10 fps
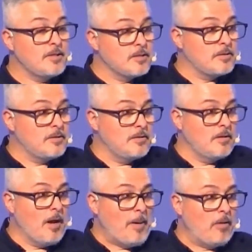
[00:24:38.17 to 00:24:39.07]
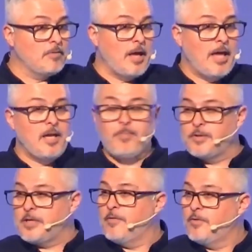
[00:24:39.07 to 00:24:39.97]
And this is about
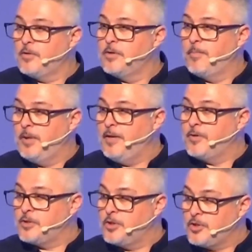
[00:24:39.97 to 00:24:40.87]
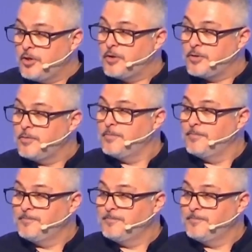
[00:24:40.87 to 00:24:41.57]
80% of the believers in the church.